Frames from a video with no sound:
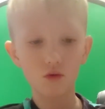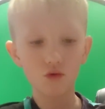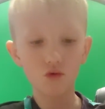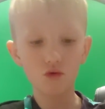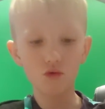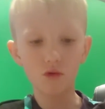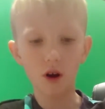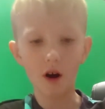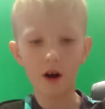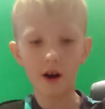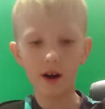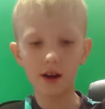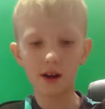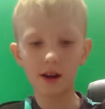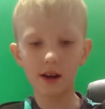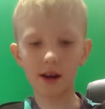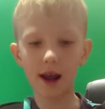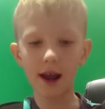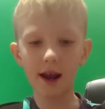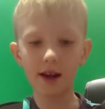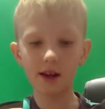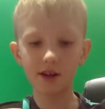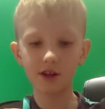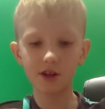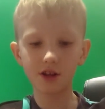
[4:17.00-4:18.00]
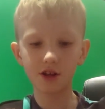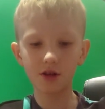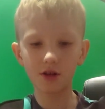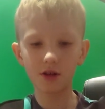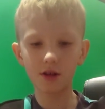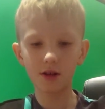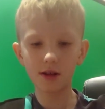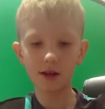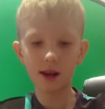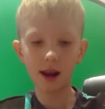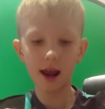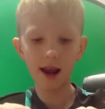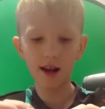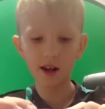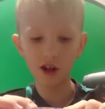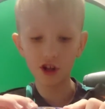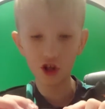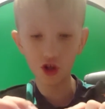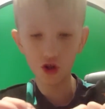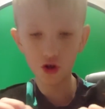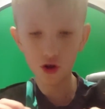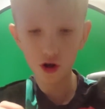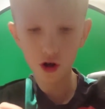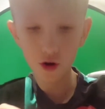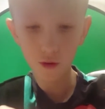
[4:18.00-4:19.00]
Right, next
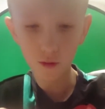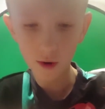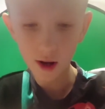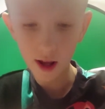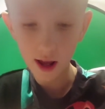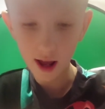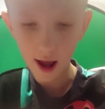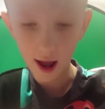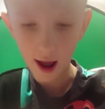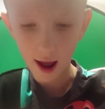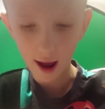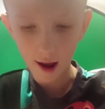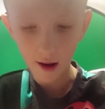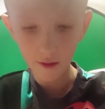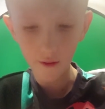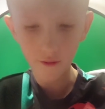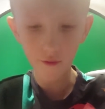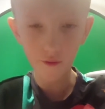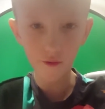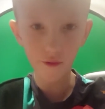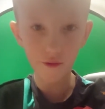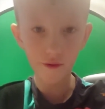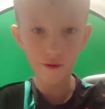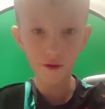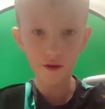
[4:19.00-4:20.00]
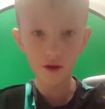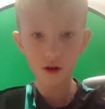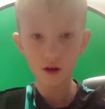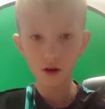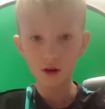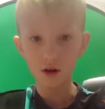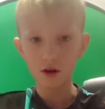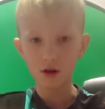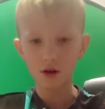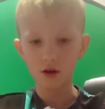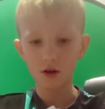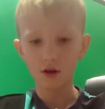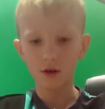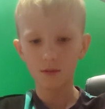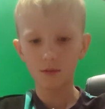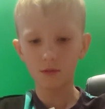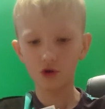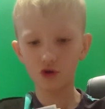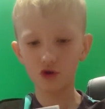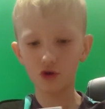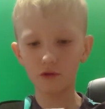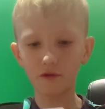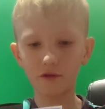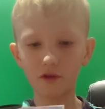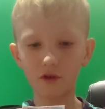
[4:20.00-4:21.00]
next we have, I'm
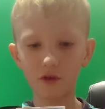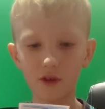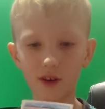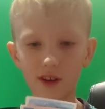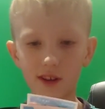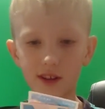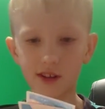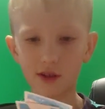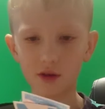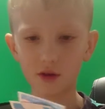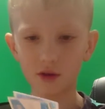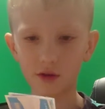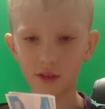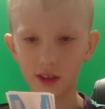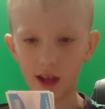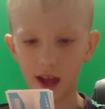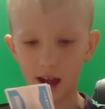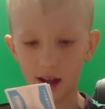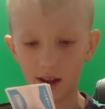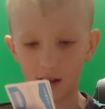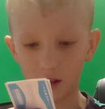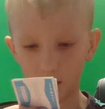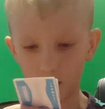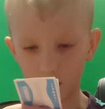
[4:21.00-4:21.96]
not sure if you really saw that,